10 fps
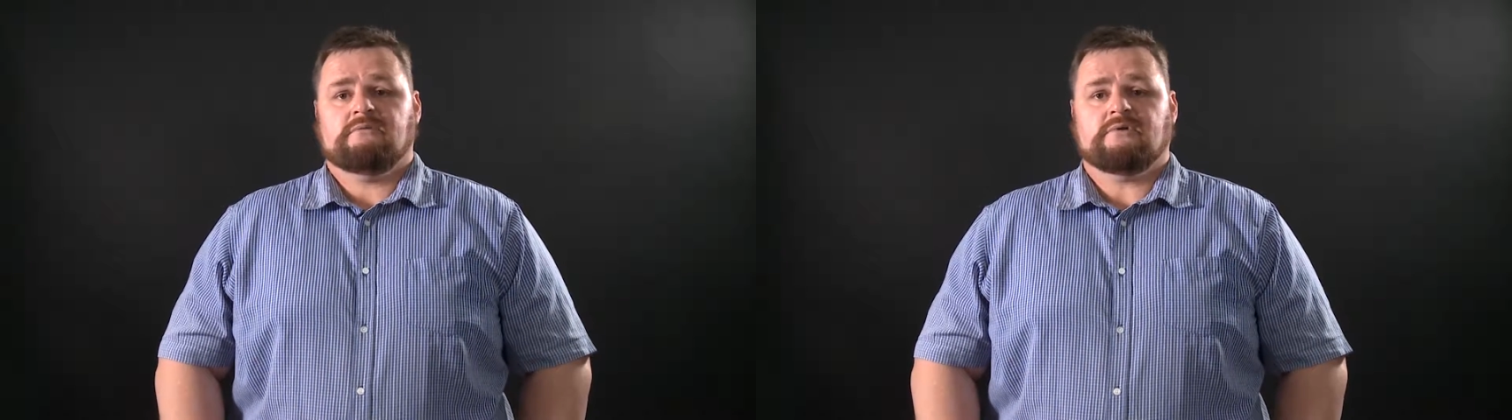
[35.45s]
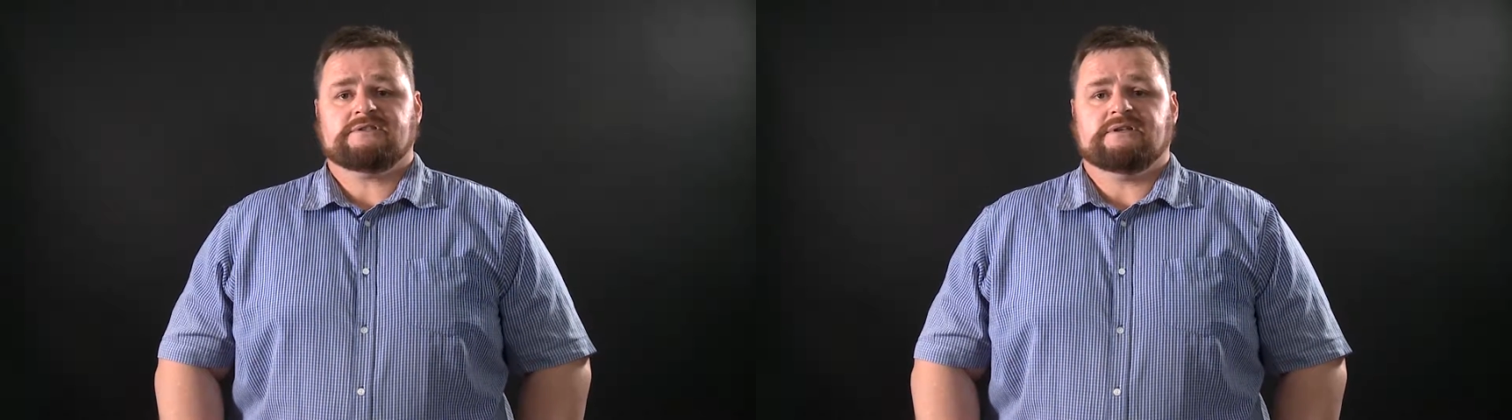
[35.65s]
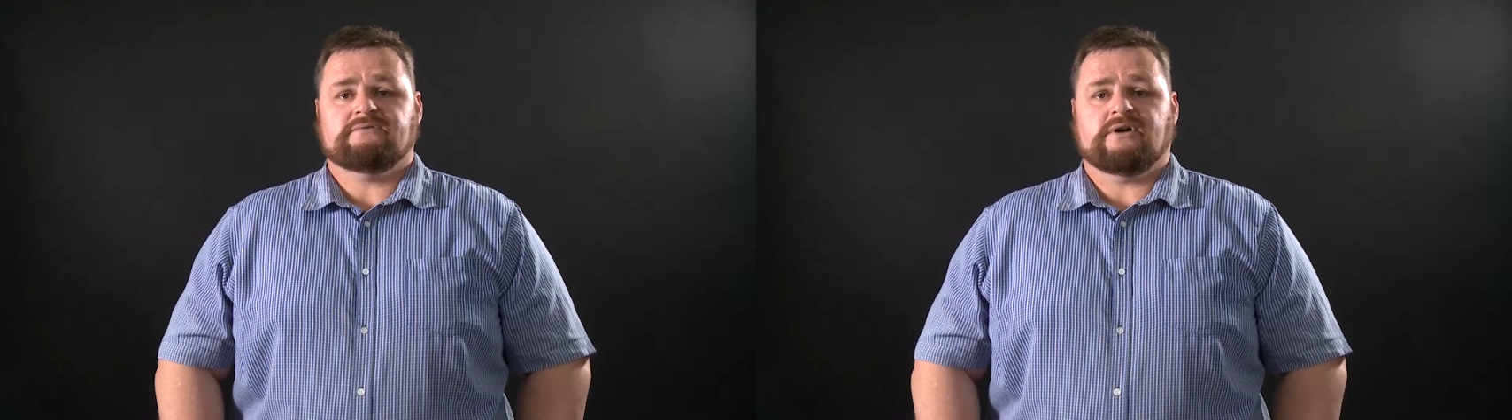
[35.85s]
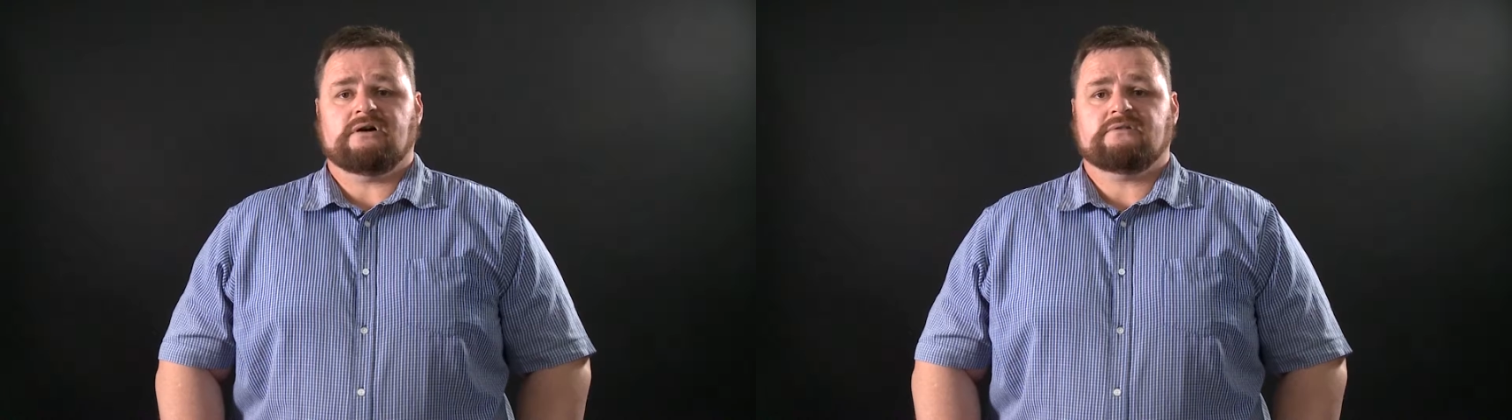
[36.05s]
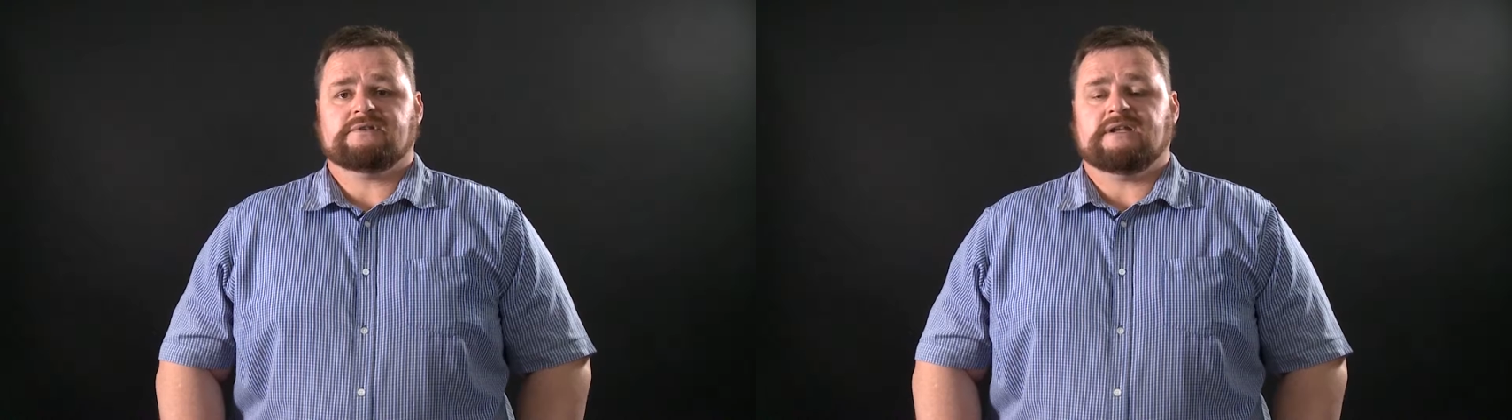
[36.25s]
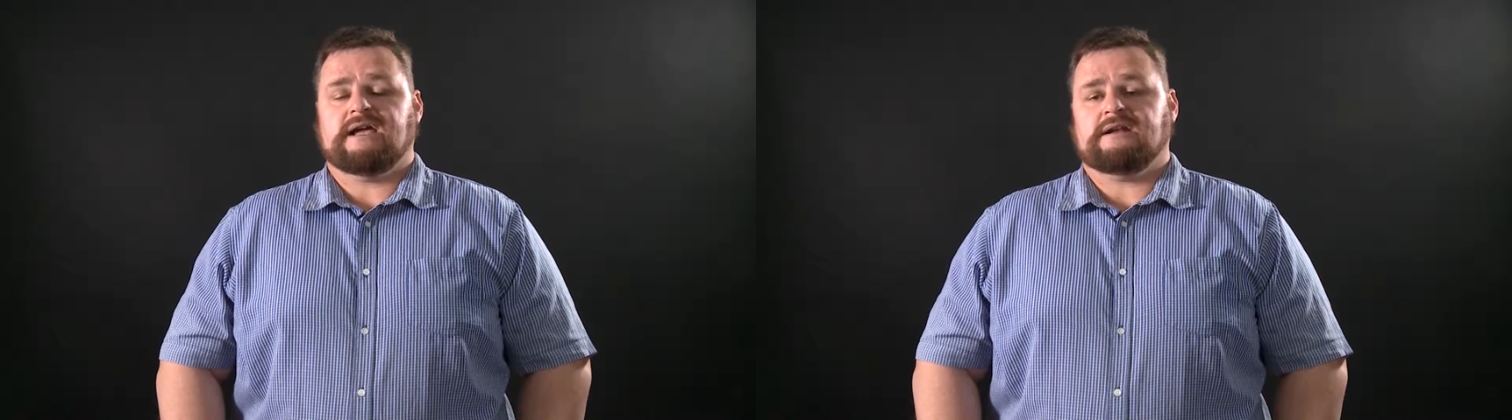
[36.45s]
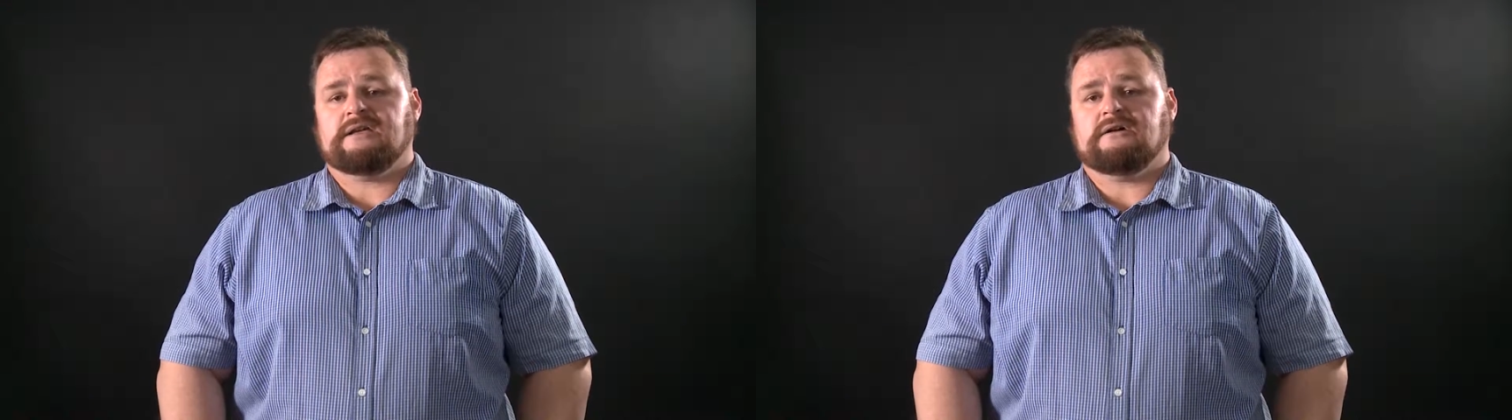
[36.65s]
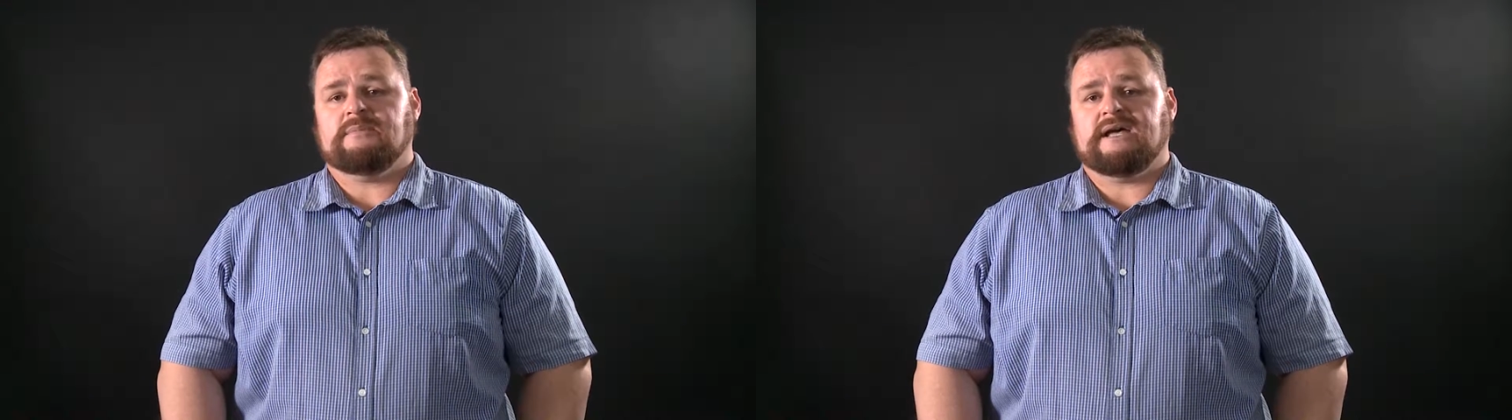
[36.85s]
what's involved and how to
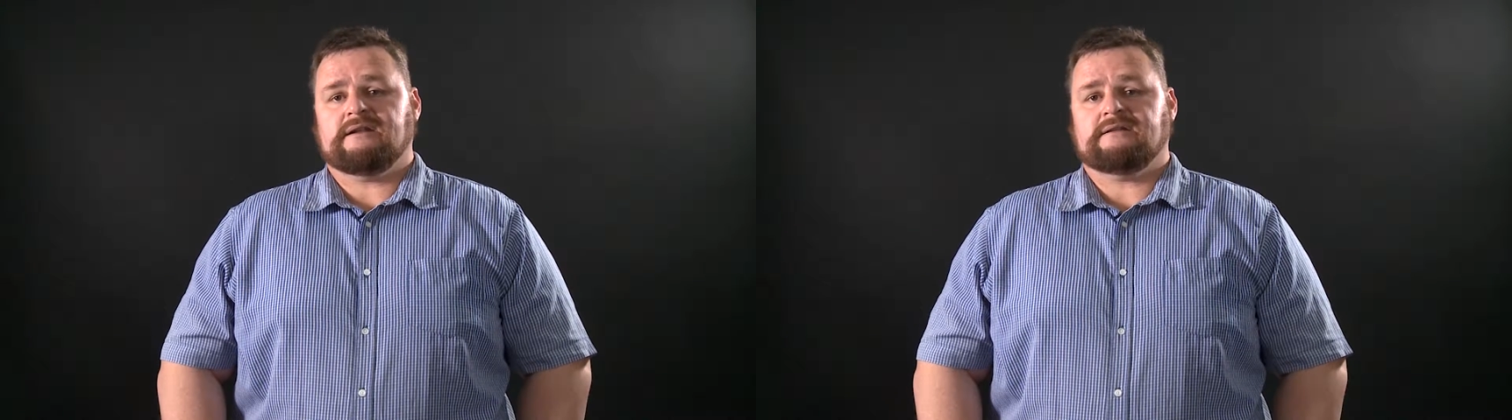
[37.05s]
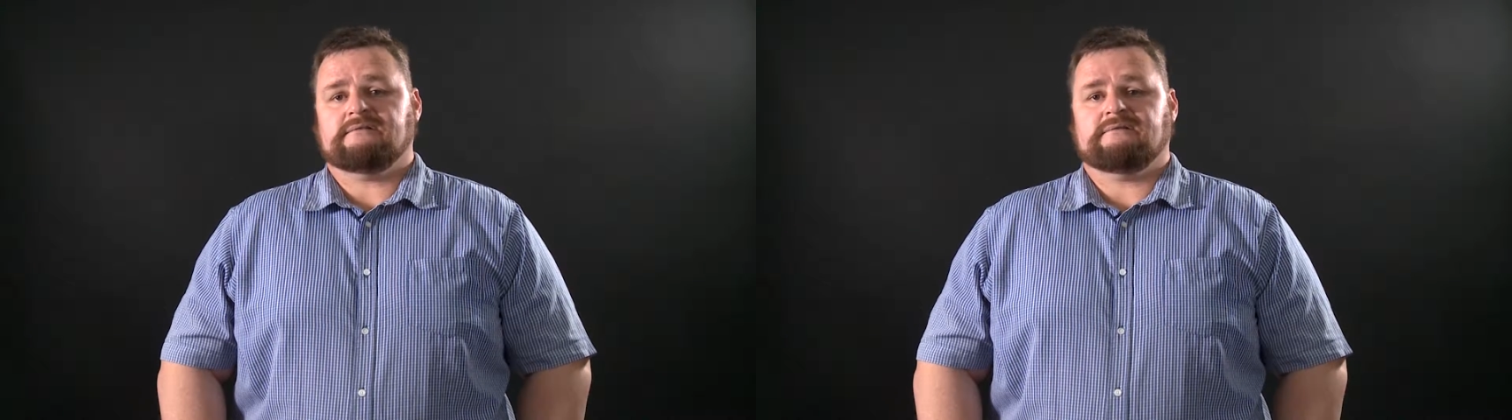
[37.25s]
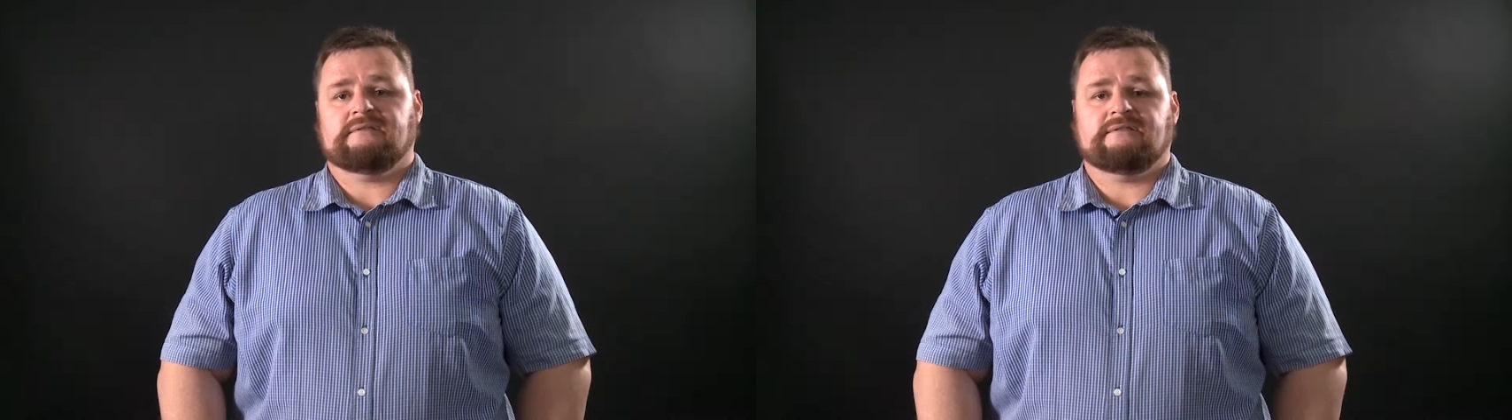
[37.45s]
go about it,